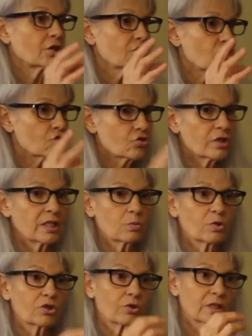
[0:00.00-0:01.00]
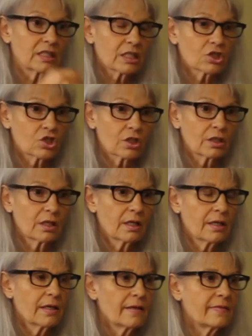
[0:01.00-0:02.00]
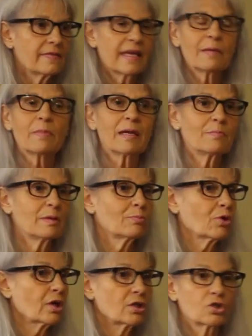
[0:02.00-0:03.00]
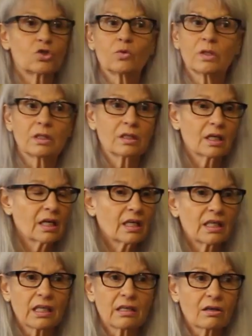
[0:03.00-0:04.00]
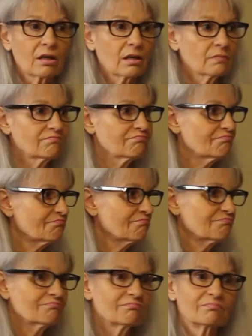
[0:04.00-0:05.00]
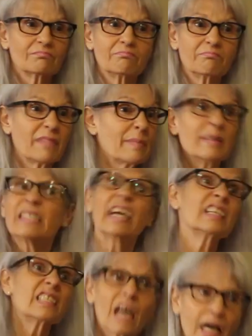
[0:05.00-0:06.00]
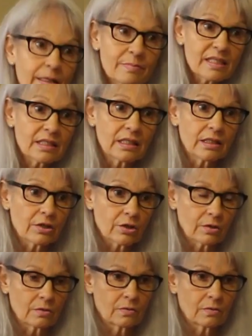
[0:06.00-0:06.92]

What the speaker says: street with their addiction, they may be brought into an ER maybe 10 times in a year.